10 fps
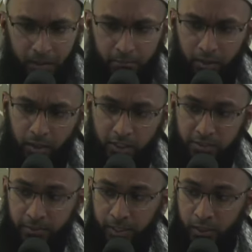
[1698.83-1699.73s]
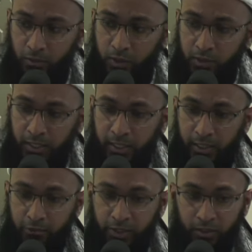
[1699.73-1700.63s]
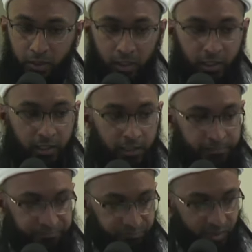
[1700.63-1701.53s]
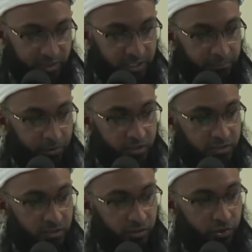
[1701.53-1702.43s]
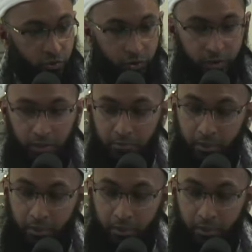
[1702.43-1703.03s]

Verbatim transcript: May Allah subhanahu wa ta'ala grant all the sick person cure.